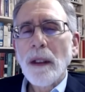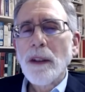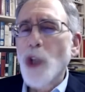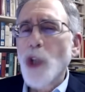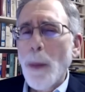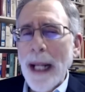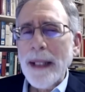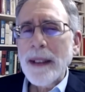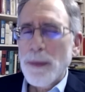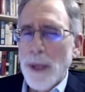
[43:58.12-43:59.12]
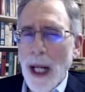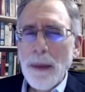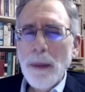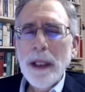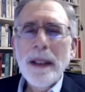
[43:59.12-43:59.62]
Joe Biden is
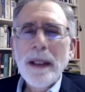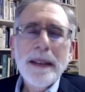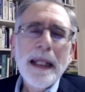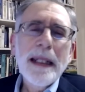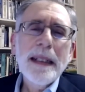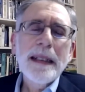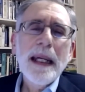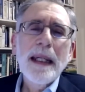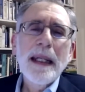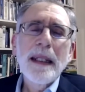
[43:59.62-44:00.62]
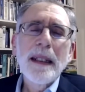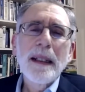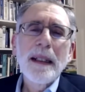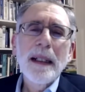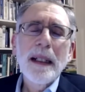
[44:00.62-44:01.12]
probably going to take a,
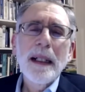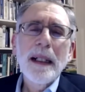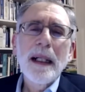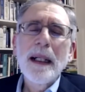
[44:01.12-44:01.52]
uh, a